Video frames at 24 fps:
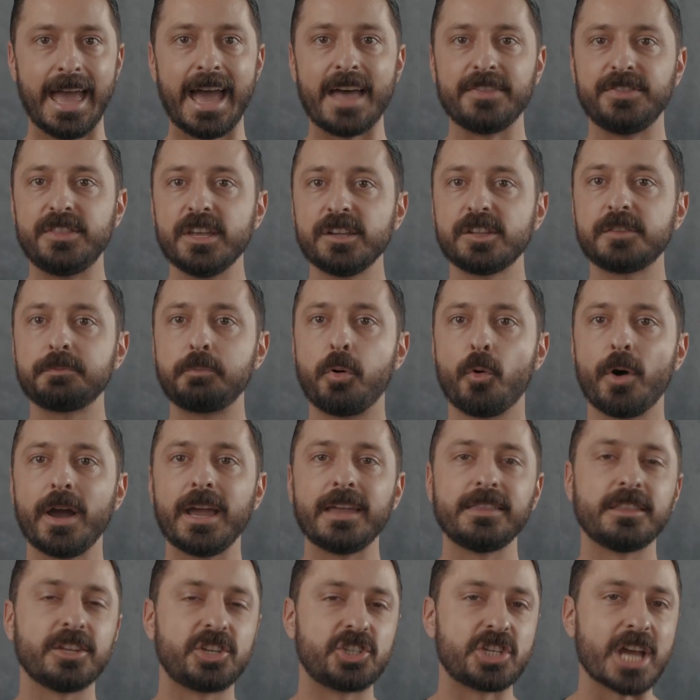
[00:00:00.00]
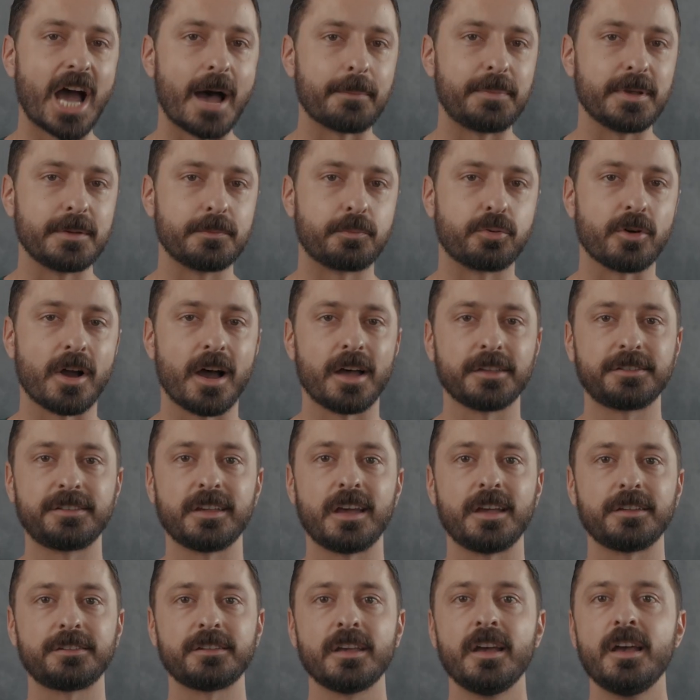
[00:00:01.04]
At this point in the shopping
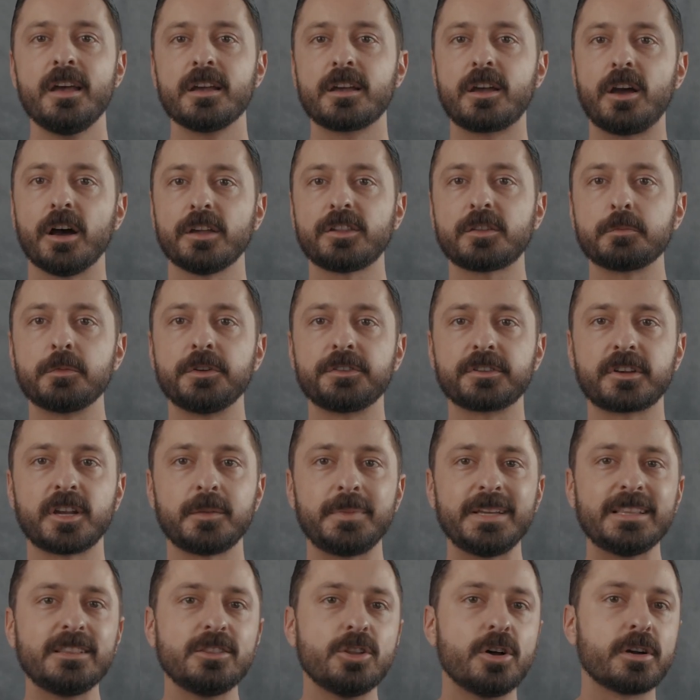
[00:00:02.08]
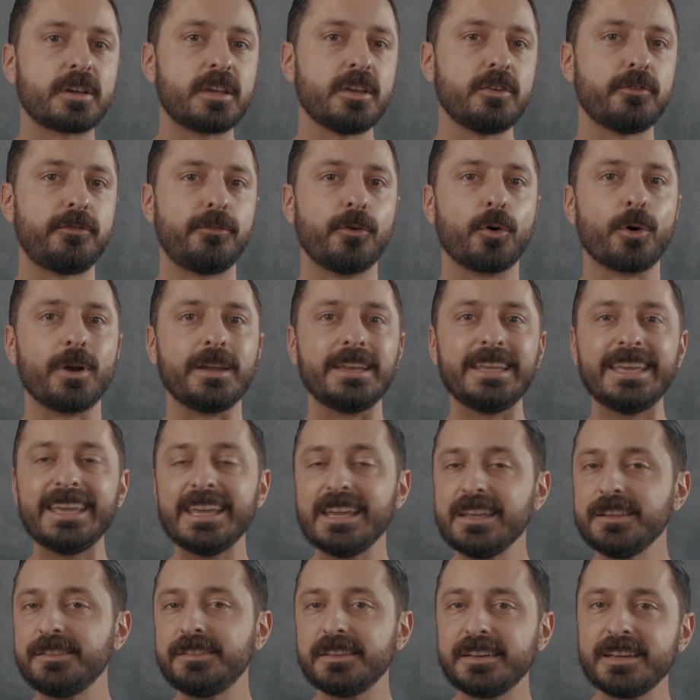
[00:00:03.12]
process, customers are going to be looking for an
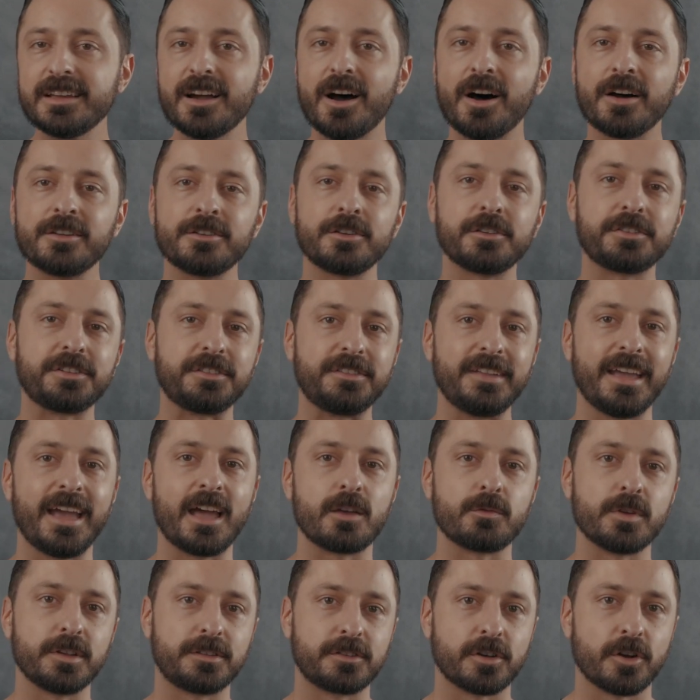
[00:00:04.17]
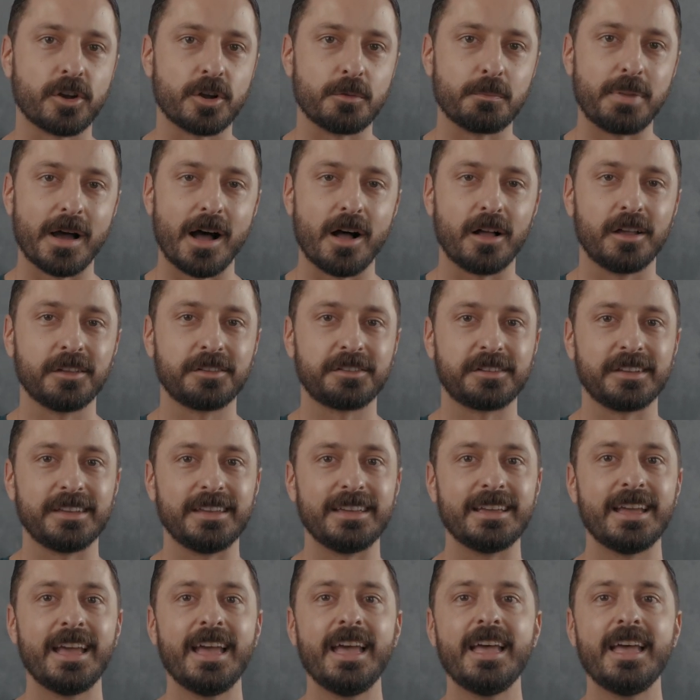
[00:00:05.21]
easy to understand return policy.